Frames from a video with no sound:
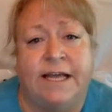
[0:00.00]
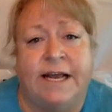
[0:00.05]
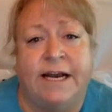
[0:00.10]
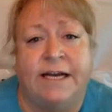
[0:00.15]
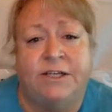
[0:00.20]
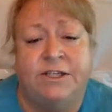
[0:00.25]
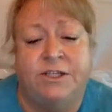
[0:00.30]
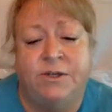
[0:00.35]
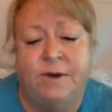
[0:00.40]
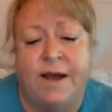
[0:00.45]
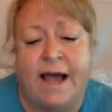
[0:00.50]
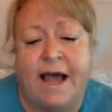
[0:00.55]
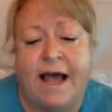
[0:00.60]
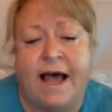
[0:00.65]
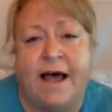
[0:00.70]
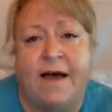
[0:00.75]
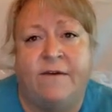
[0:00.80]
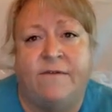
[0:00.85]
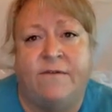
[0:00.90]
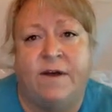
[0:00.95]
And I do
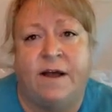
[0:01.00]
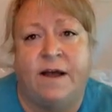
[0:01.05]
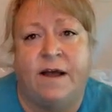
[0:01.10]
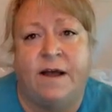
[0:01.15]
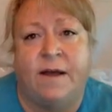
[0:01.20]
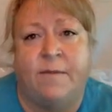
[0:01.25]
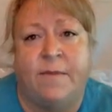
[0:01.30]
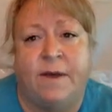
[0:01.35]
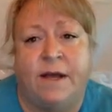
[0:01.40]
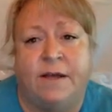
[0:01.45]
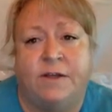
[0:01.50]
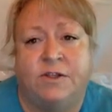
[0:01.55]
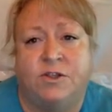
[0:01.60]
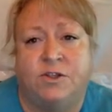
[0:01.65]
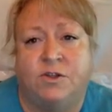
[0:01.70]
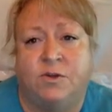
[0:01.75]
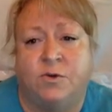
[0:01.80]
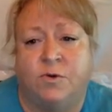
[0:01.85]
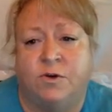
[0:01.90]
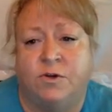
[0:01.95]
have um, a
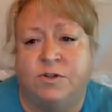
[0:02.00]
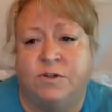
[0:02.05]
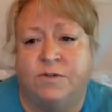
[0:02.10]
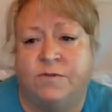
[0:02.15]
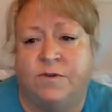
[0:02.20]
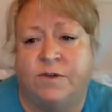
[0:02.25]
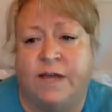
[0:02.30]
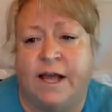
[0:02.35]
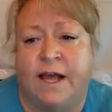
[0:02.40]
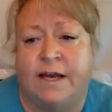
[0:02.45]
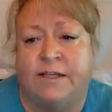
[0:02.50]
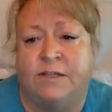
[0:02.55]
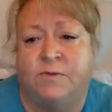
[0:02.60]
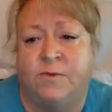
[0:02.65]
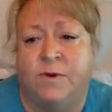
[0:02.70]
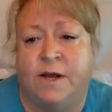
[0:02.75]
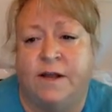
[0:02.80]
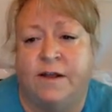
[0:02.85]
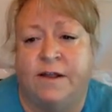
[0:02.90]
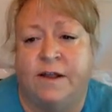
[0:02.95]
source for that
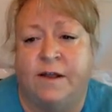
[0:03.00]
as well.